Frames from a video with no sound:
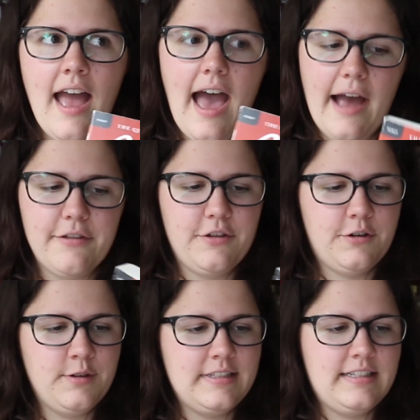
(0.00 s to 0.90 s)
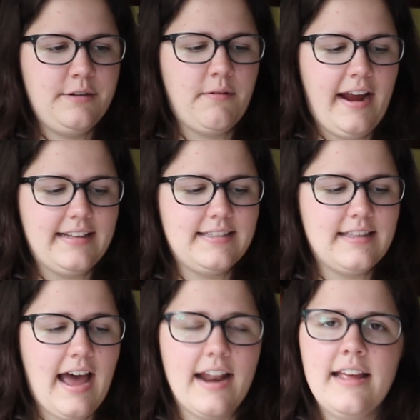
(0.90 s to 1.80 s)
Agatha Christie writes
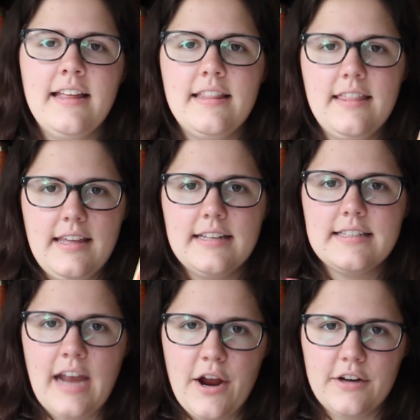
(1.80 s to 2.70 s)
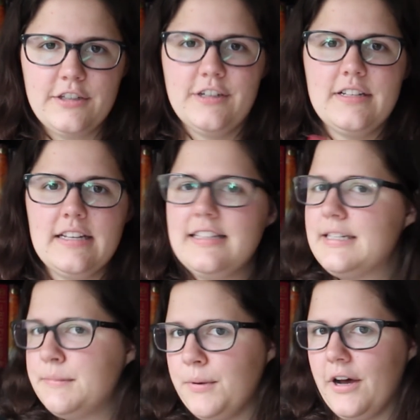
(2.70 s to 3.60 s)
that these characters in
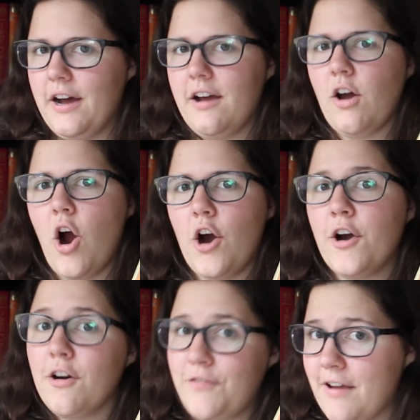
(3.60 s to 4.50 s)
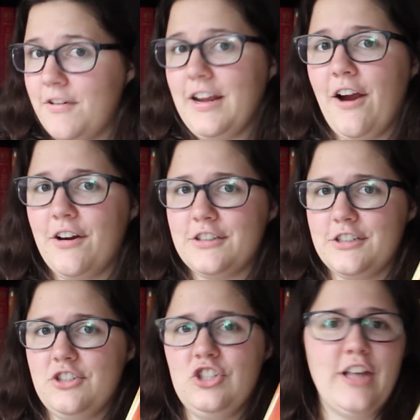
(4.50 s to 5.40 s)
this book are her favorite
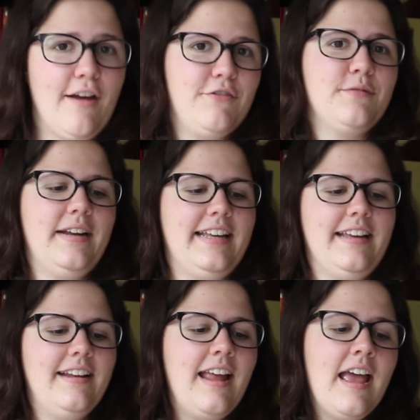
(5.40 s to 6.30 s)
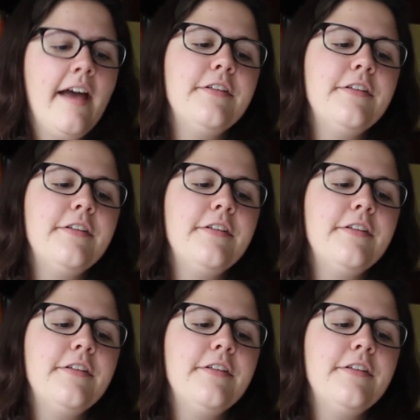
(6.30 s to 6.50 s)
characters she's ever written.